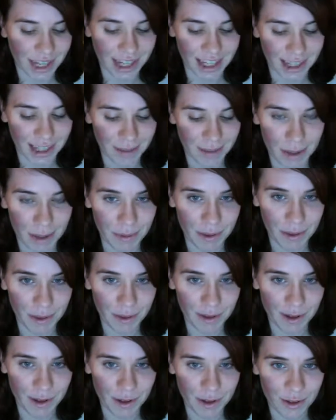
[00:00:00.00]
And maybe it
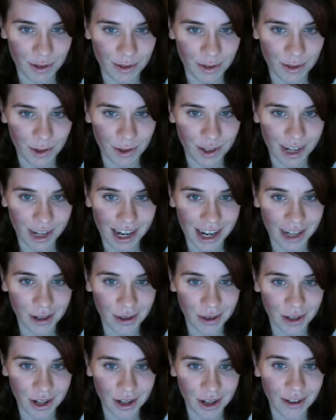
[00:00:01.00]
was useful, I don't
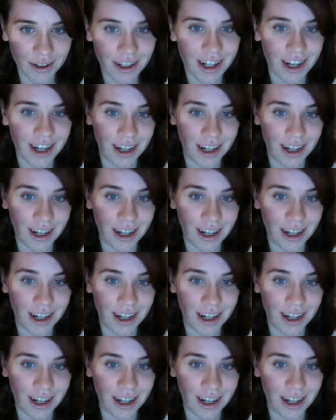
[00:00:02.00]
know.